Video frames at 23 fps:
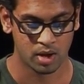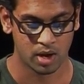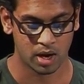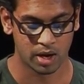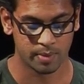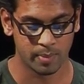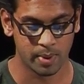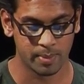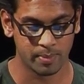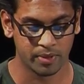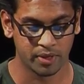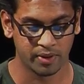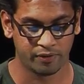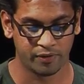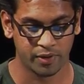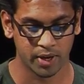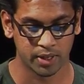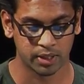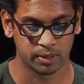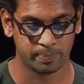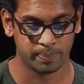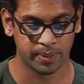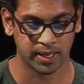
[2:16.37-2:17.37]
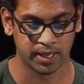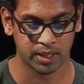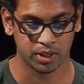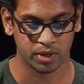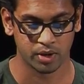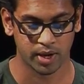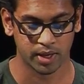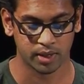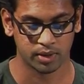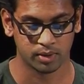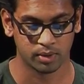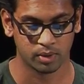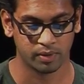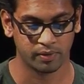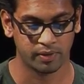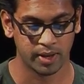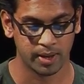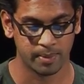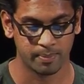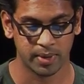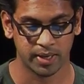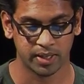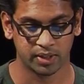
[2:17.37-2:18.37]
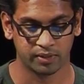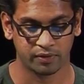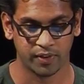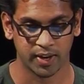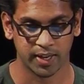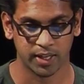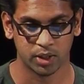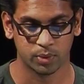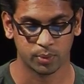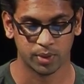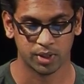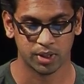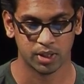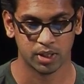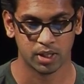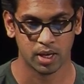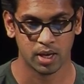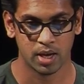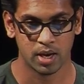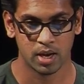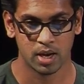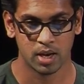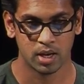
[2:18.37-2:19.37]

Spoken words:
I remember the first picture I saw of him, his face was